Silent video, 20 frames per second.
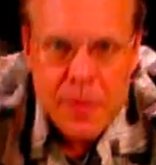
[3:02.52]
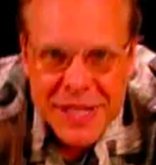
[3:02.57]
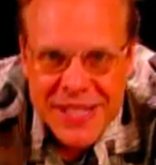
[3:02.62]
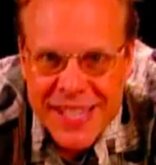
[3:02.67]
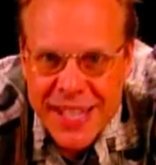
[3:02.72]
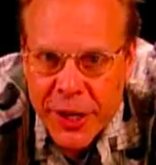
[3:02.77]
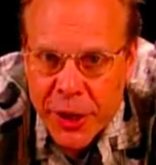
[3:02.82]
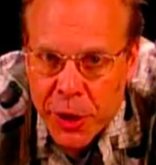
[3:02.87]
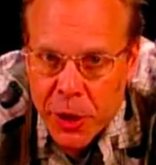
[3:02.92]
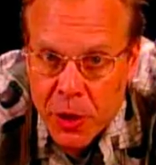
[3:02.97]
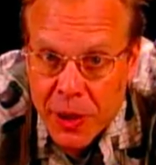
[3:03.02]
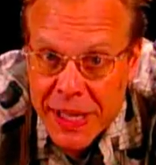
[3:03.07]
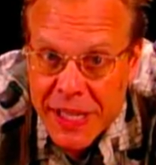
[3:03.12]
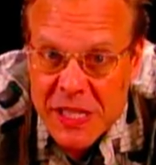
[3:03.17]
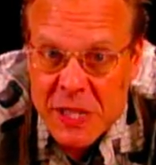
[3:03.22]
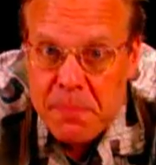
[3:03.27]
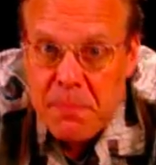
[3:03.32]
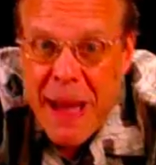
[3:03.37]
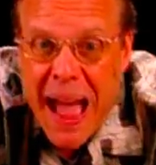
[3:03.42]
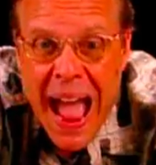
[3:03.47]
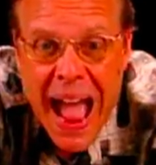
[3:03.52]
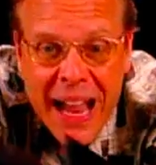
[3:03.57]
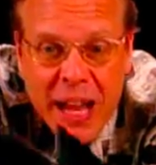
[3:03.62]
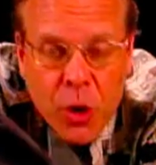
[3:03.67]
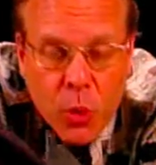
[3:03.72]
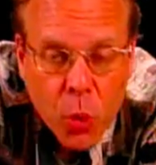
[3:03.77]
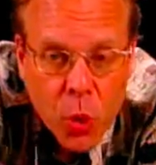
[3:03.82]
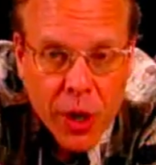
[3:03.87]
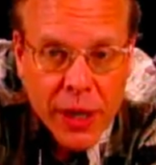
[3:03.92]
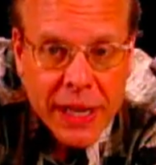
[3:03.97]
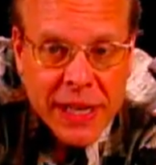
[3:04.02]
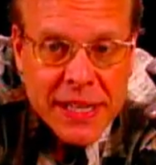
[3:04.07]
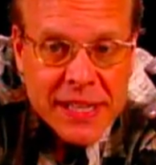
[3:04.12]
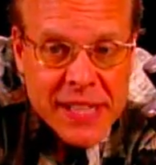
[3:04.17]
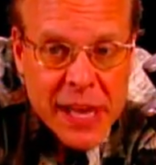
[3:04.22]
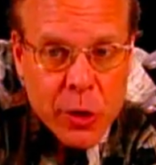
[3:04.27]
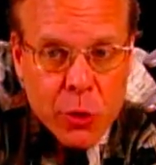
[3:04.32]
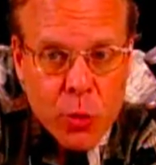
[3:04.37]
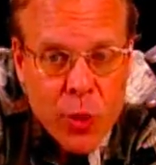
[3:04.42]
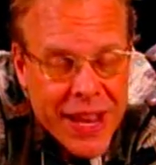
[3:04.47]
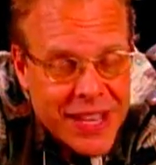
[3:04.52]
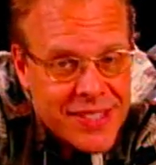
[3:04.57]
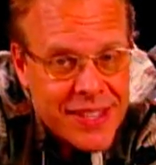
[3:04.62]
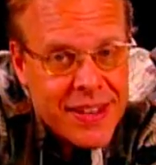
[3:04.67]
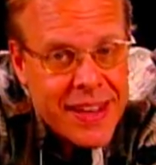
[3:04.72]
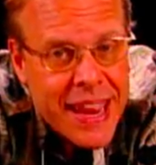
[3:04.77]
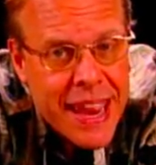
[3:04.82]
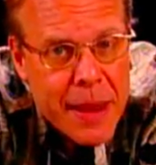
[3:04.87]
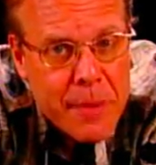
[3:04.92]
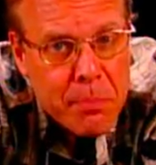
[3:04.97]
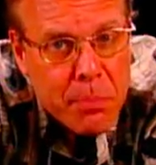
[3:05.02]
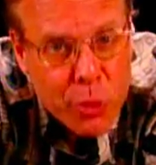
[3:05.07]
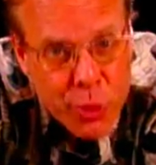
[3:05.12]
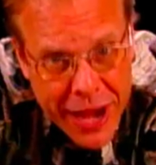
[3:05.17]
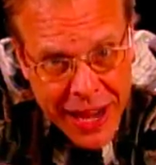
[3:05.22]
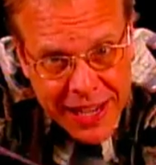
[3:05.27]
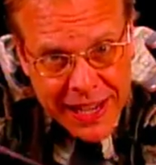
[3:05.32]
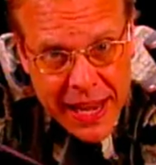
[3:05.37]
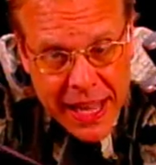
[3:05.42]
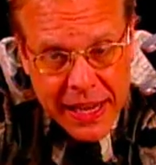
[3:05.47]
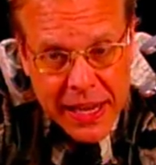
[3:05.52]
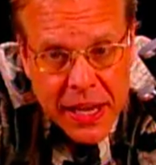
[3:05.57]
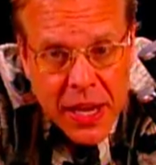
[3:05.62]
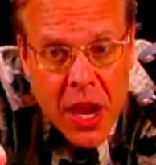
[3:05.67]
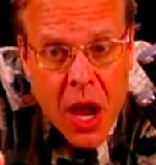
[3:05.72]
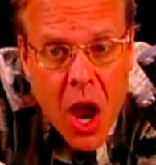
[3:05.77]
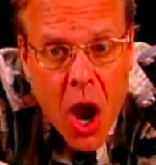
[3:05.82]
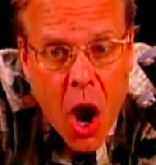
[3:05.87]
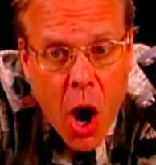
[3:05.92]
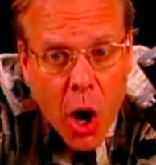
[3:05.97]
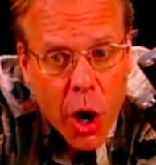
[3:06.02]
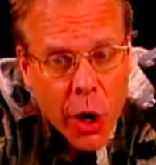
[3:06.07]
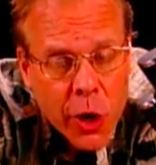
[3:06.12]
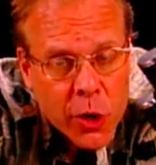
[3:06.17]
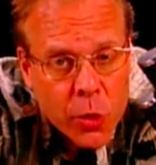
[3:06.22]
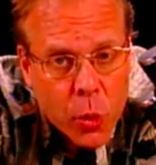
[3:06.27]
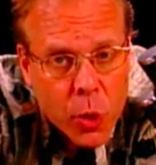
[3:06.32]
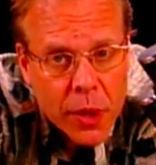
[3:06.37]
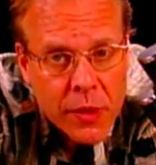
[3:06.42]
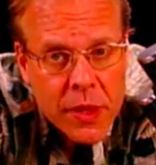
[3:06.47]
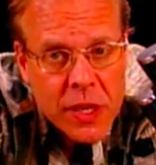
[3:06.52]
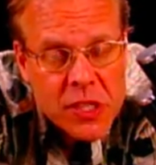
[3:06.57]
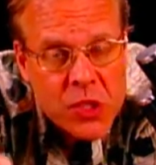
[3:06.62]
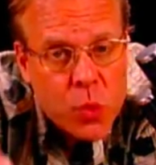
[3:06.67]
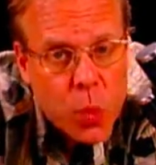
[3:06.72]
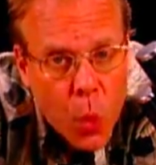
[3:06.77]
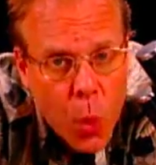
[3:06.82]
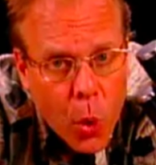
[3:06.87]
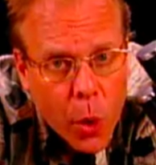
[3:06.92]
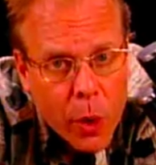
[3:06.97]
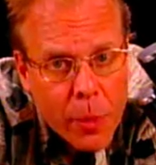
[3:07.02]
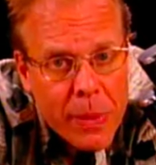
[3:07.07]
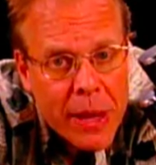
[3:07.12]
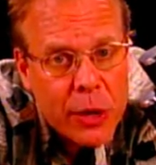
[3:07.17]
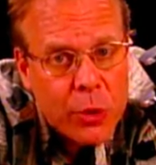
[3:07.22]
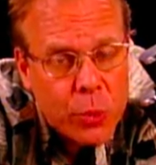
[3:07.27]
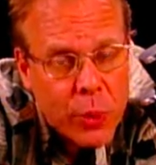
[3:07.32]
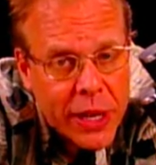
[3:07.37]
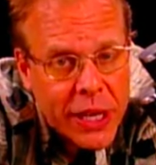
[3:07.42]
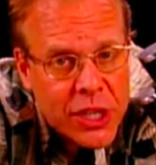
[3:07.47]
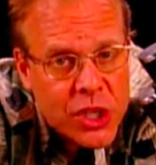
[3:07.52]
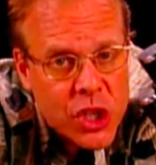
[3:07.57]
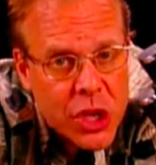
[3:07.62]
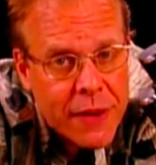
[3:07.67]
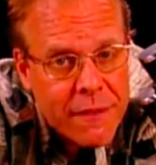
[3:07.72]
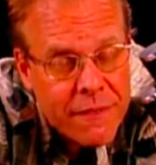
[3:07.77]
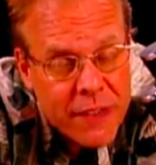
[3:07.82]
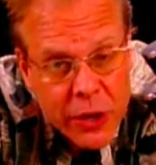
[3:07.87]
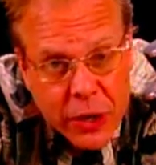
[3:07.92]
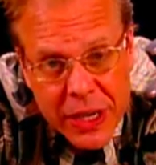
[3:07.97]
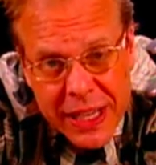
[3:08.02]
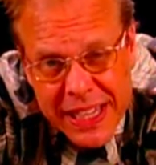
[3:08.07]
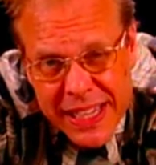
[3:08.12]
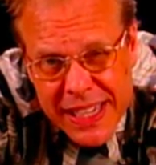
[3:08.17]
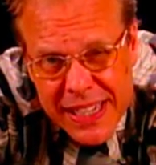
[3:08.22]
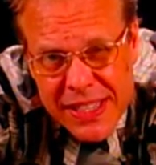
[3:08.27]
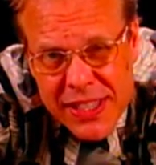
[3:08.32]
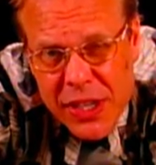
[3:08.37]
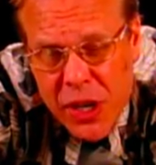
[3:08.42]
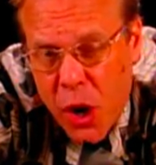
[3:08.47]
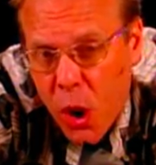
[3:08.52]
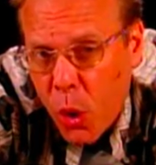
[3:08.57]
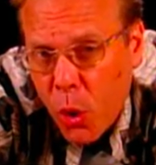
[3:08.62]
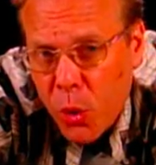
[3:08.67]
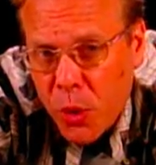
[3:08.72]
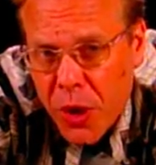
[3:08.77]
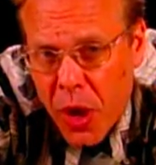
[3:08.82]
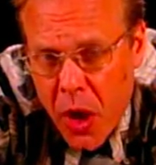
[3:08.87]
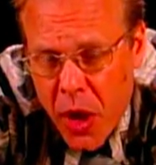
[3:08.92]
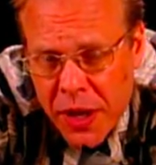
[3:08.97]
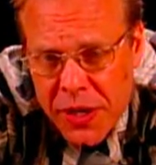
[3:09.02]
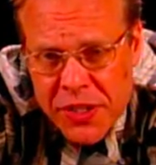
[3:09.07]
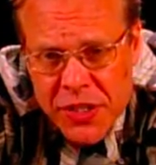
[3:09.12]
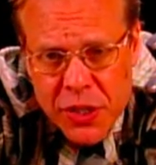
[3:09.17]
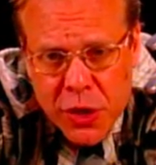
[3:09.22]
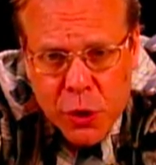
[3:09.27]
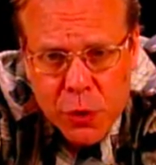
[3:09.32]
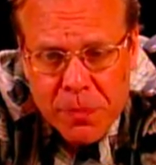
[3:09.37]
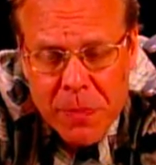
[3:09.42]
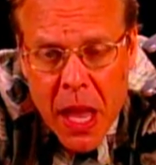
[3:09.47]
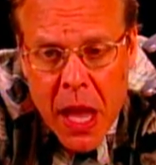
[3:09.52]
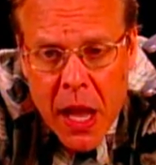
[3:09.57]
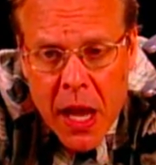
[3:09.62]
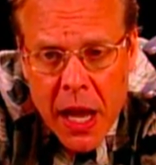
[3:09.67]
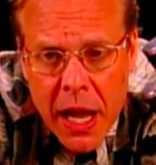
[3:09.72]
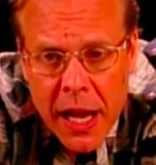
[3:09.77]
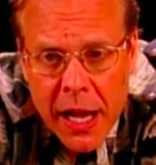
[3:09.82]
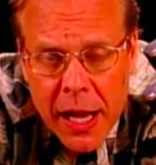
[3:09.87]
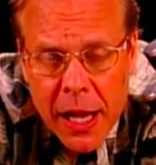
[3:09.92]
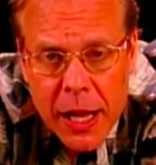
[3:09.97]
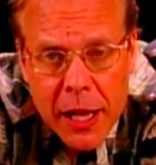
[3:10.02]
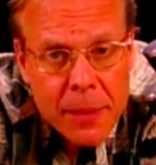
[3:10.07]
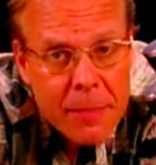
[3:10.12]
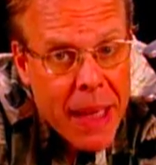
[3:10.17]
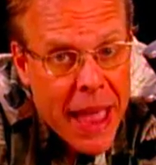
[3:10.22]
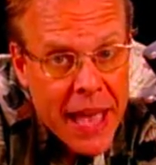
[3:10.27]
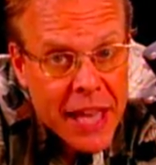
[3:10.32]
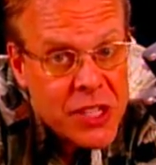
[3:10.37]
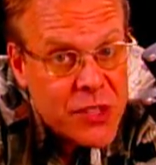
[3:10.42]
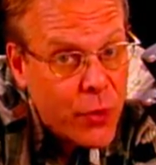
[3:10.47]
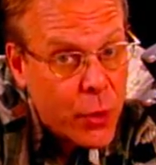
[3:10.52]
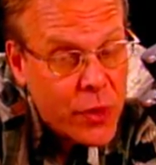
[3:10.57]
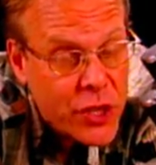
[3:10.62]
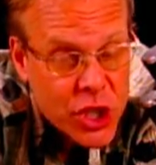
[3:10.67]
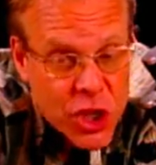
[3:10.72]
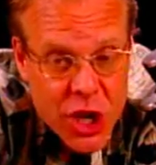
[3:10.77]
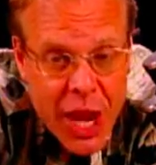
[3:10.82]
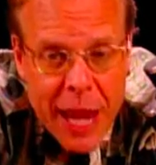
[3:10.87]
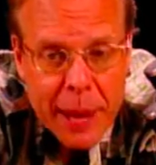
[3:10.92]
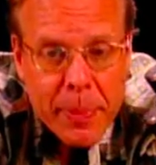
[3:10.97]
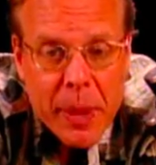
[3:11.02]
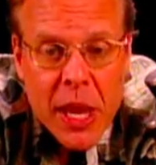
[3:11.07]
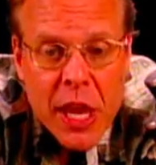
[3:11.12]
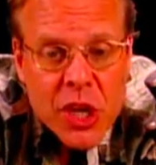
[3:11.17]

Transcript: material is pakkawood. It is a resin-impregnated hardwood that is warm and rich and very easy to hold on to. As for the shape,